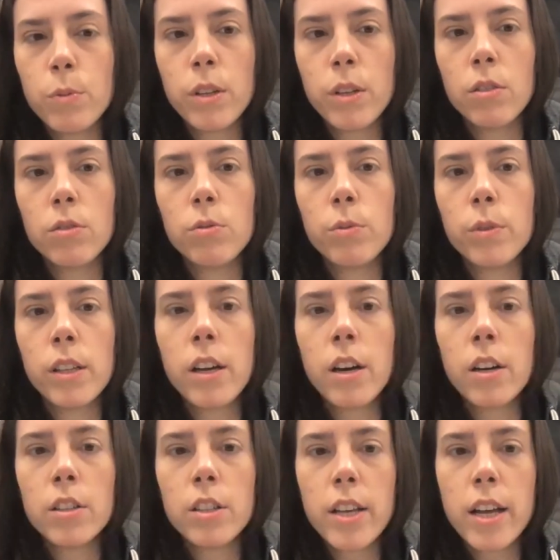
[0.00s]
we don't really
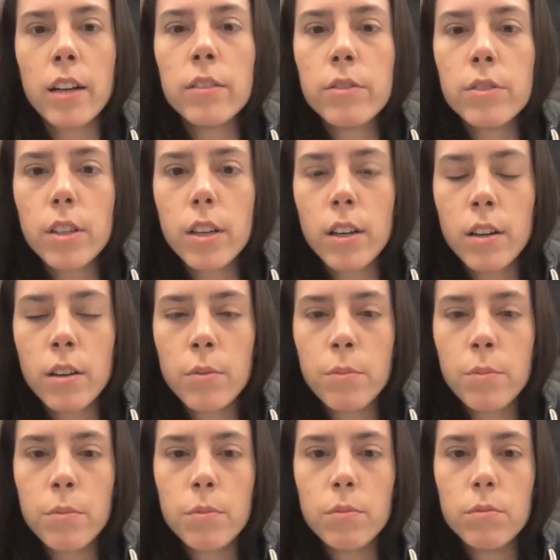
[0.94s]
ourselves
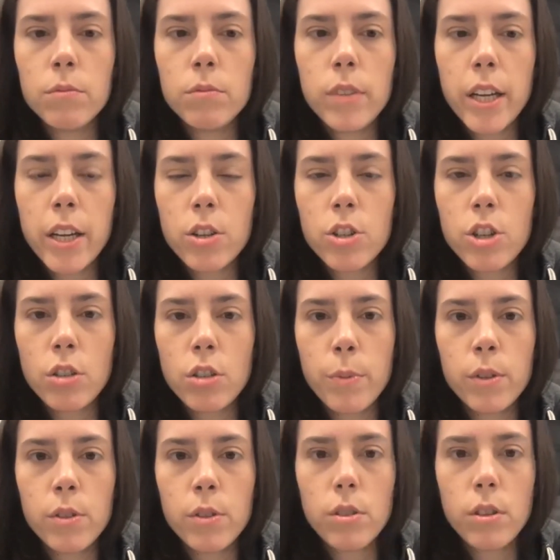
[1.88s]
take a
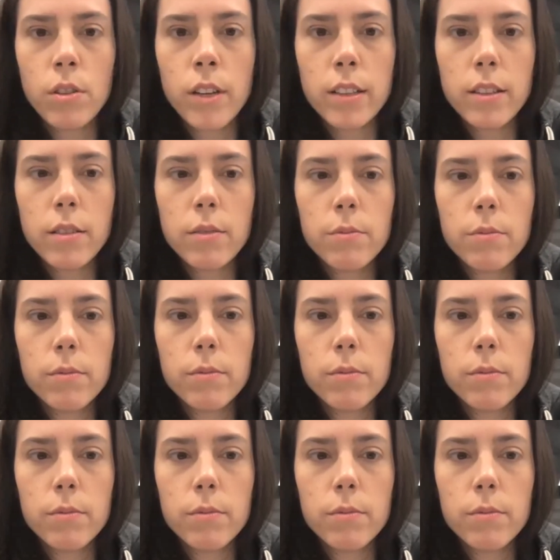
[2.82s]
judgment on that.